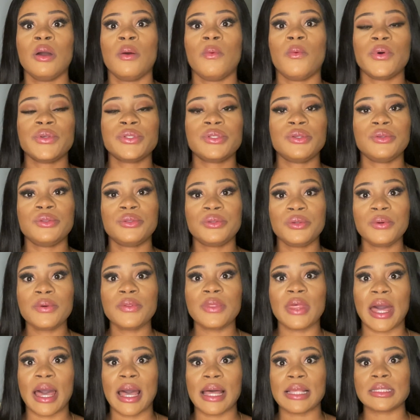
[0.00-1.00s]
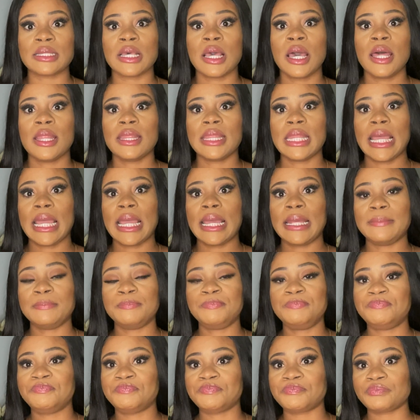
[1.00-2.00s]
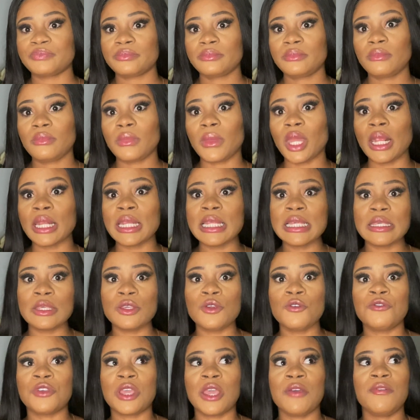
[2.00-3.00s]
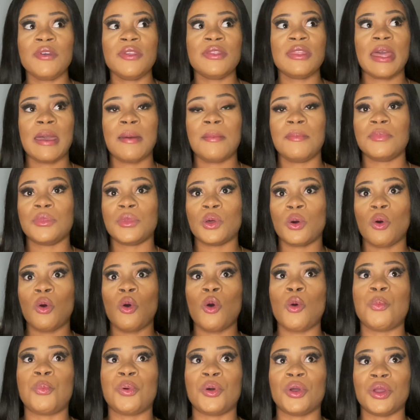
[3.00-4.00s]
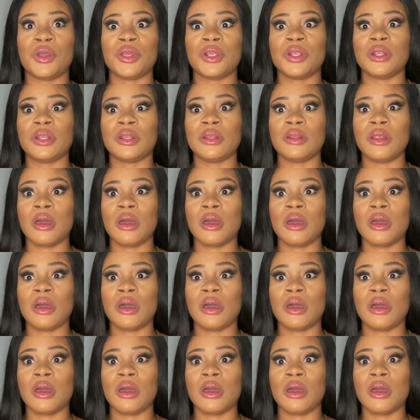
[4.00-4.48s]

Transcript: Once you do that, then you've given them the open